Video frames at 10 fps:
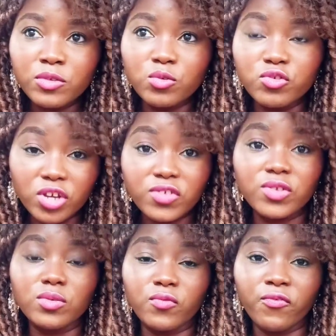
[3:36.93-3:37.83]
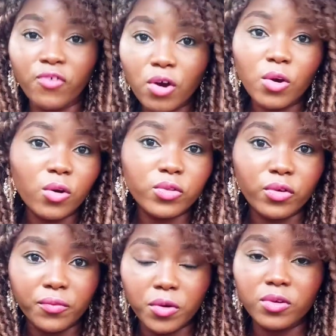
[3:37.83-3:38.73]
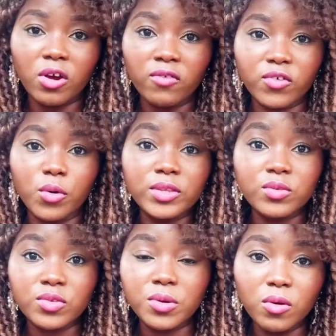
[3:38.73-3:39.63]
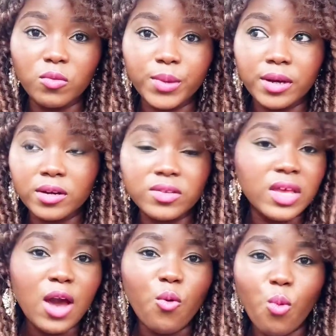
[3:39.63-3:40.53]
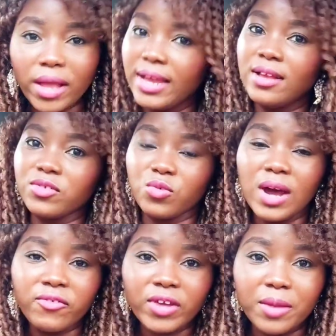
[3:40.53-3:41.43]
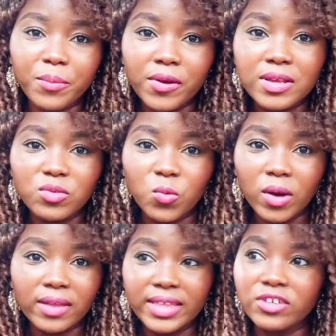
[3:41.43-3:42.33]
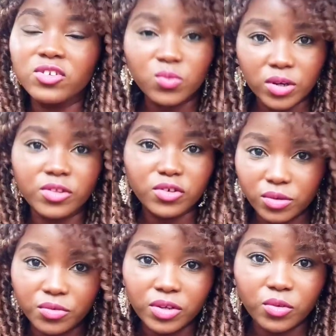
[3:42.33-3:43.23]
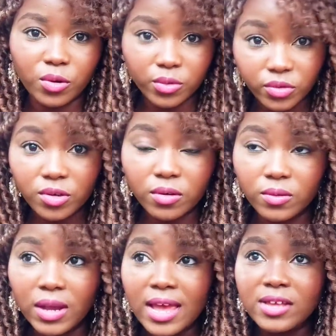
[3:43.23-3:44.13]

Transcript: to just follow the road of going to school, because what else do African parents want? They just want their children to go to school.